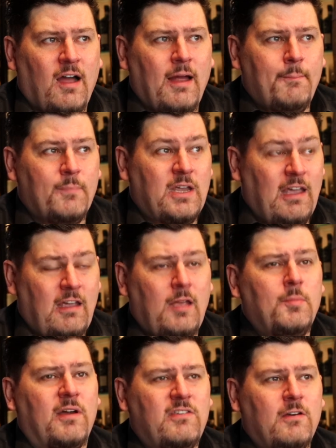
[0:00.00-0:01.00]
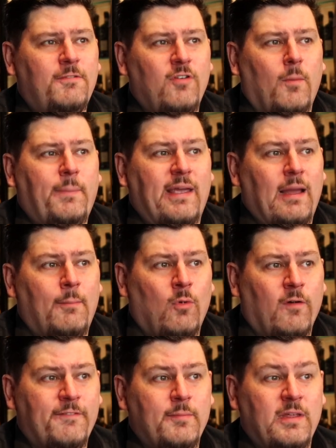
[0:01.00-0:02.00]
I'm kicking myself for not picking up
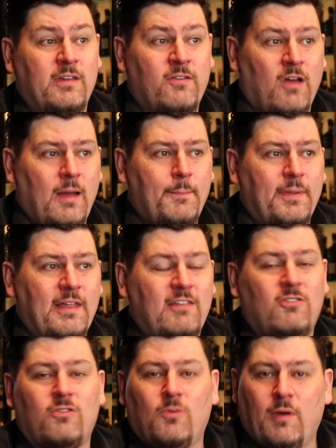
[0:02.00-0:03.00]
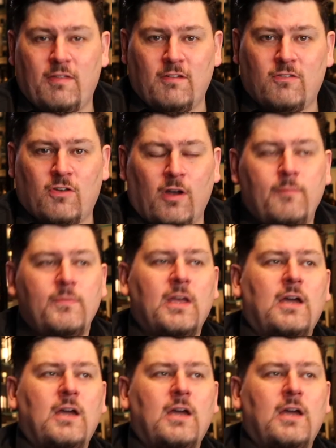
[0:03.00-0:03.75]
more of them at the time, but that's the way things go.